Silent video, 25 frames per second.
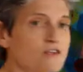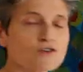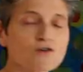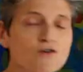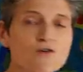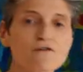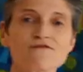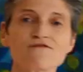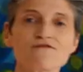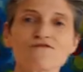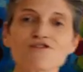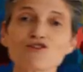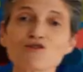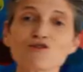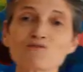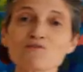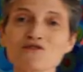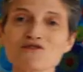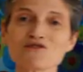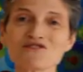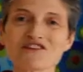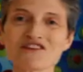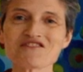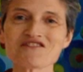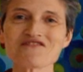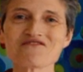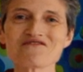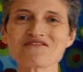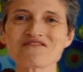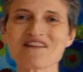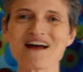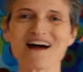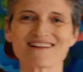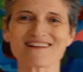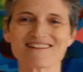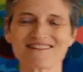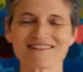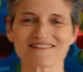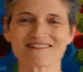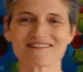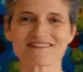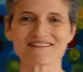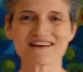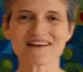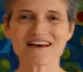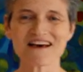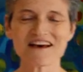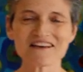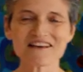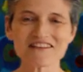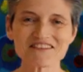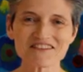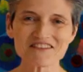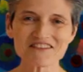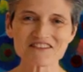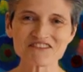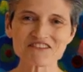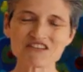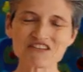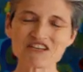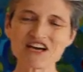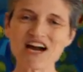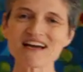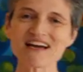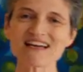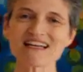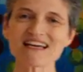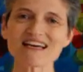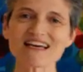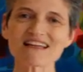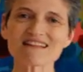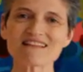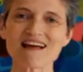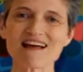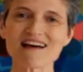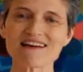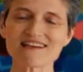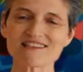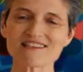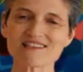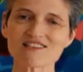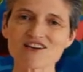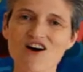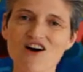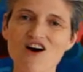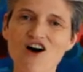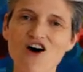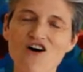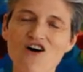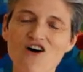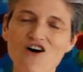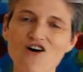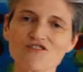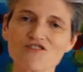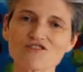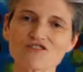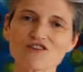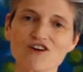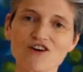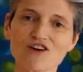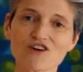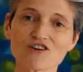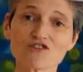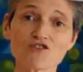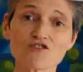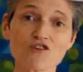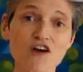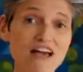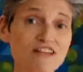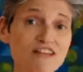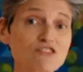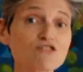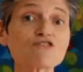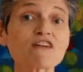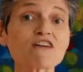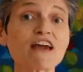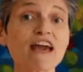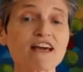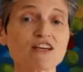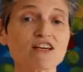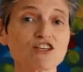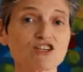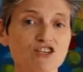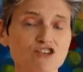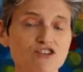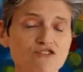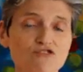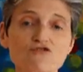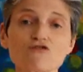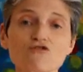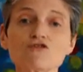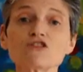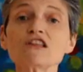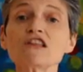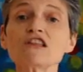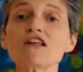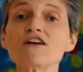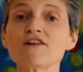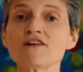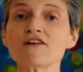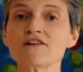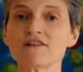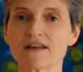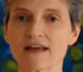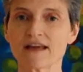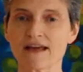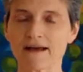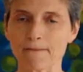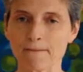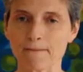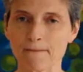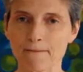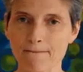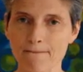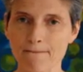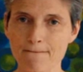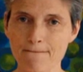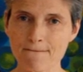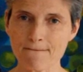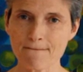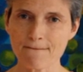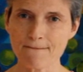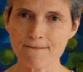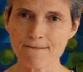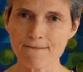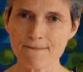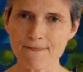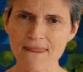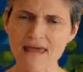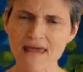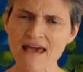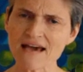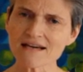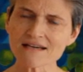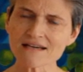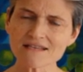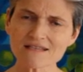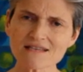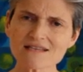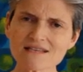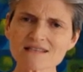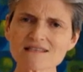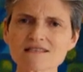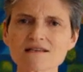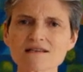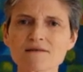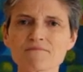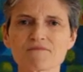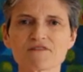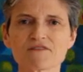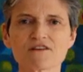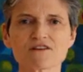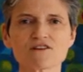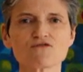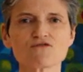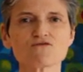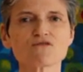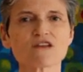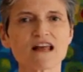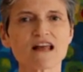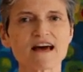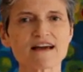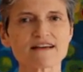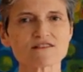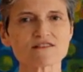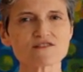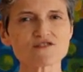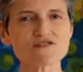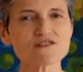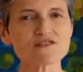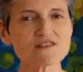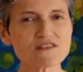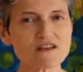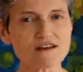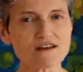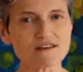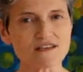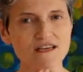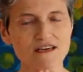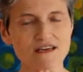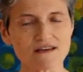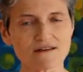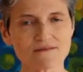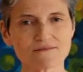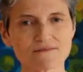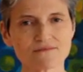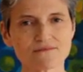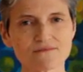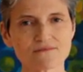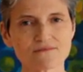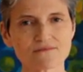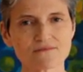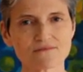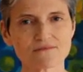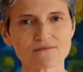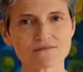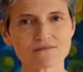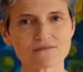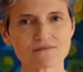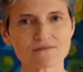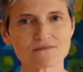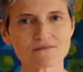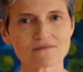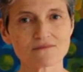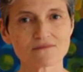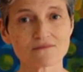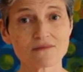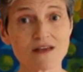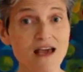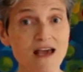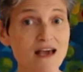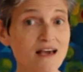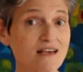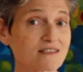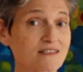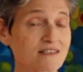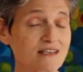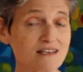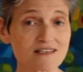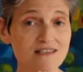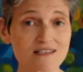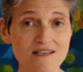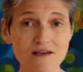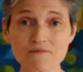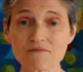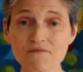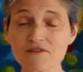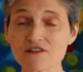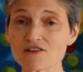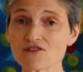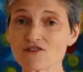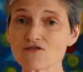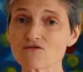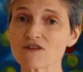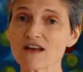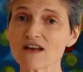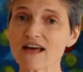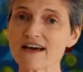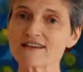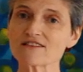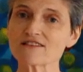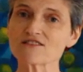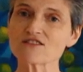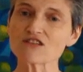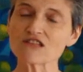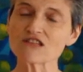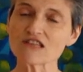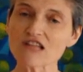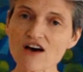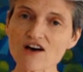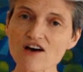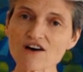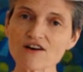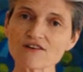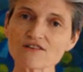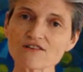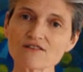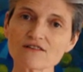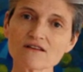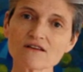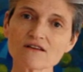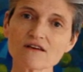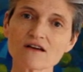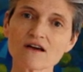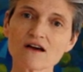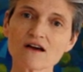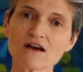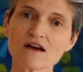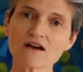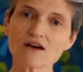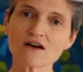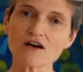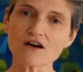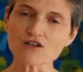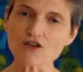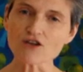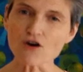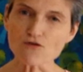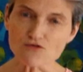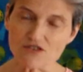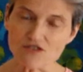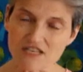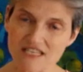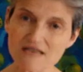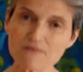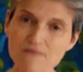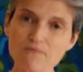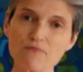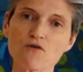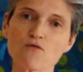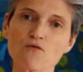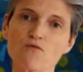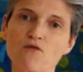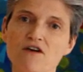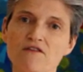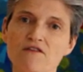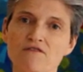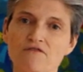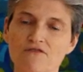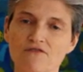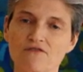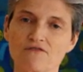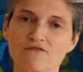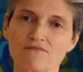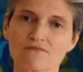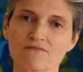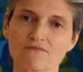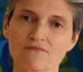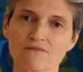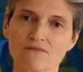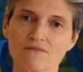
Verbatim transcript: So a full moon in your ninth. This is shining a light on your education, your learning. Is there something you'd like to study? Is there something you'd like to learn and go deeper with?